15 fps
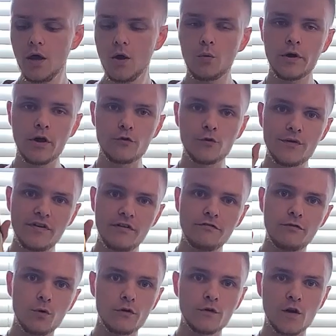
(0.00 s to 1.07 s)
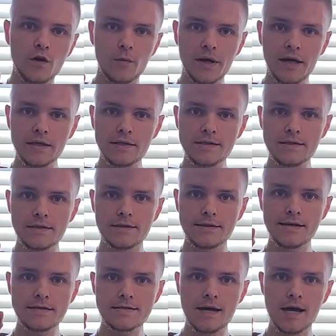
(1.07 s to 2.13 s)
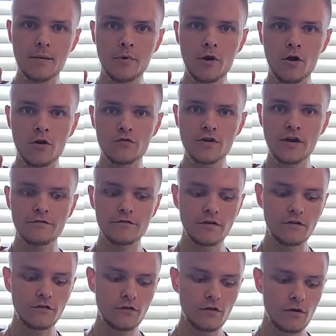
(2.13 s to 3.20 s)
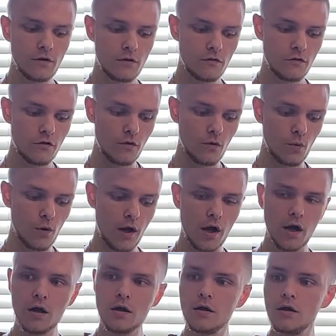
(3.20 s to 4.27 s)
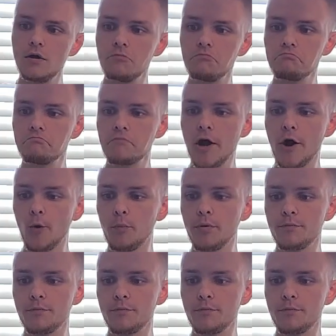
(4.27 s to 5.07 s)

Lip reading: we also have a 4 terabyte desktop hard drive disk to help